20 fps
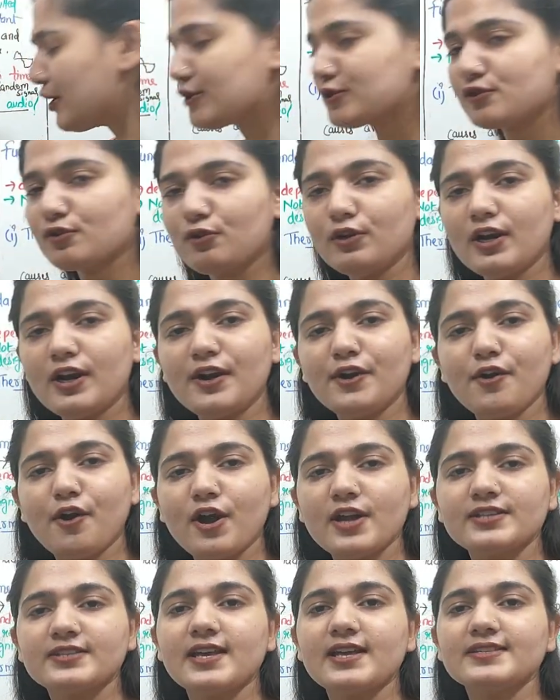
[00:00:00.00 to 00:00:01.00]
Solar
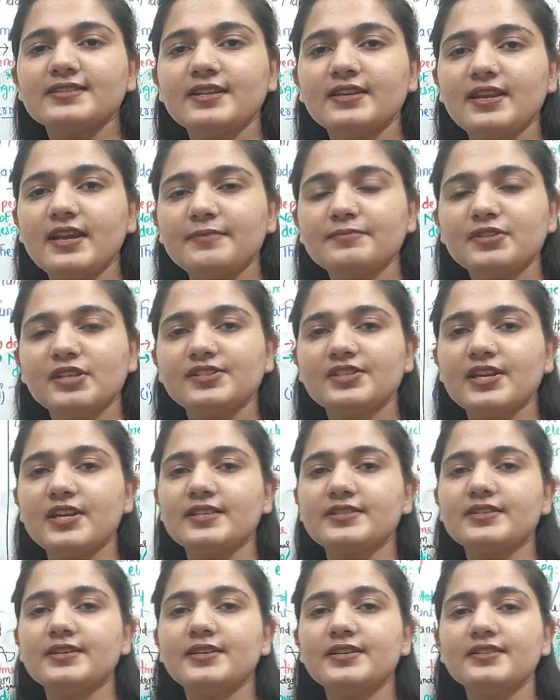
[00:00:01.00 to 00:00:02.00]
noise, as the name
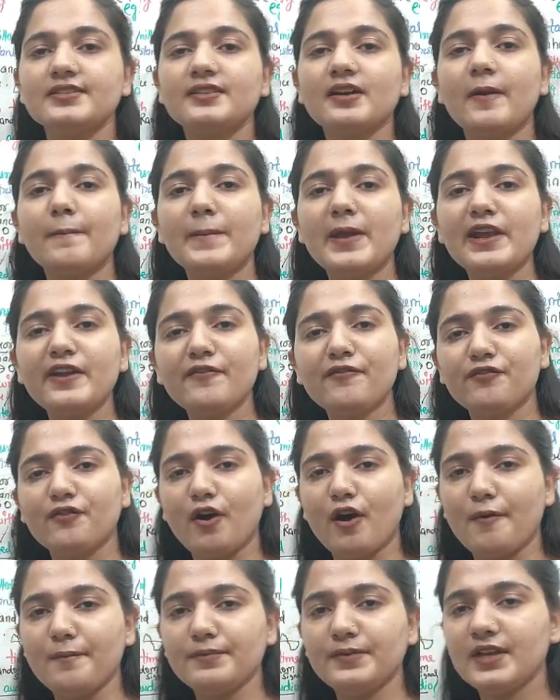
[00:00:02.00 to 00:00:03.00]
suggests, it is coming
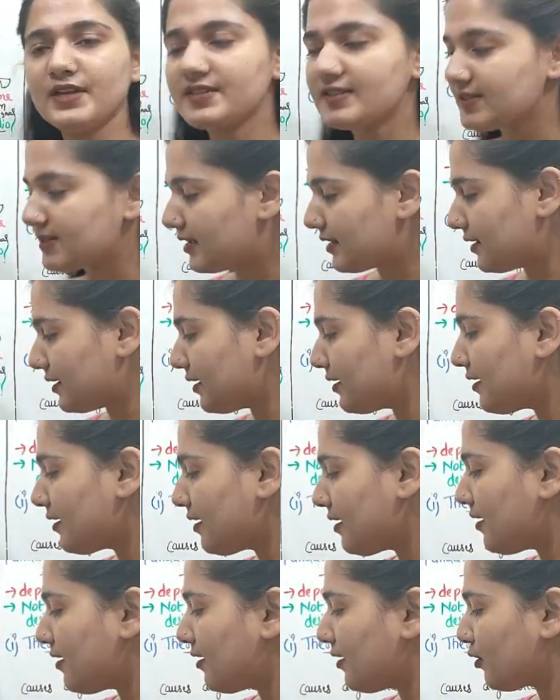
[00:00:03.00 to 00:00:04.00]
from the sun.
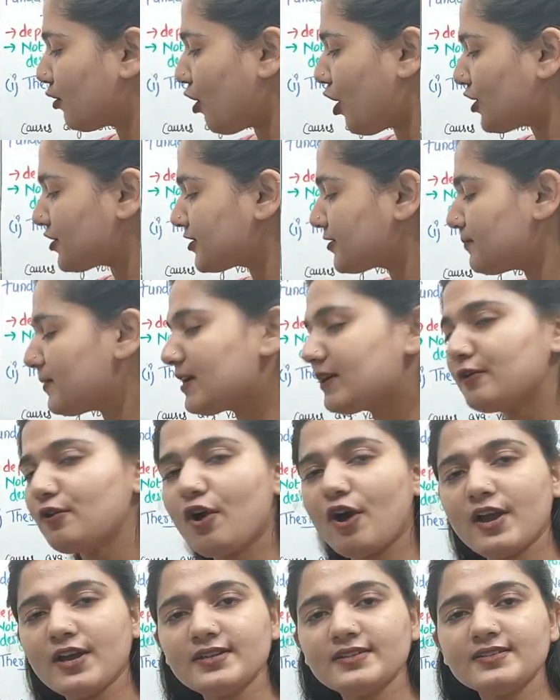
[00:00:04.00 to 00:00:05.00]
Cosmic
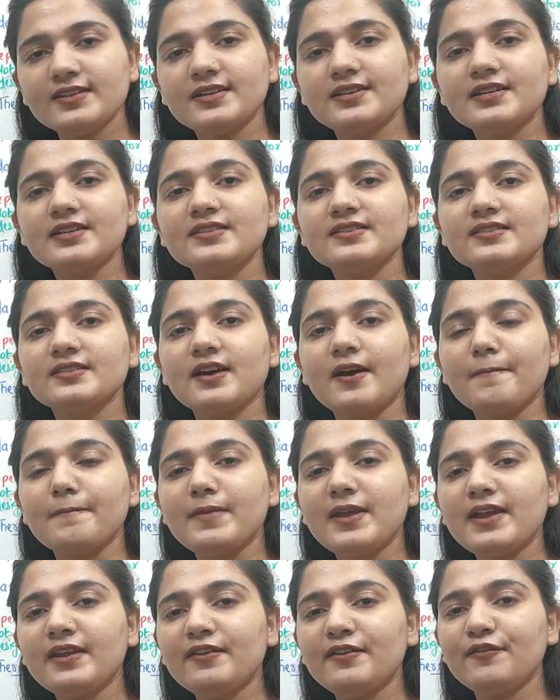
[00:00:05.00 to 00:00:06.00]
noise, it is
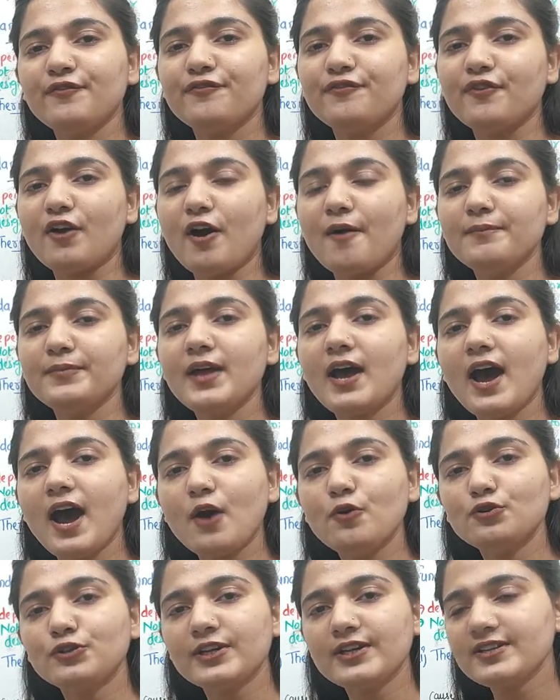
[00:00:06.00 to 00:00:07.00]
coming from the
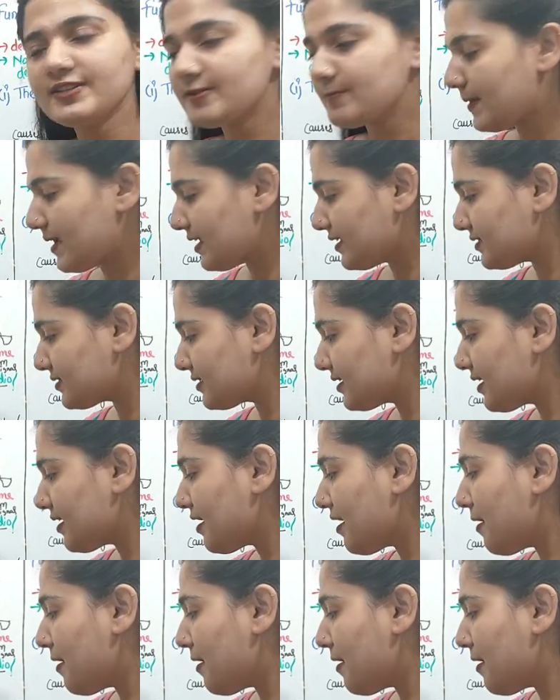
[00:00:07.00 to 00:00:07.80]
outer space.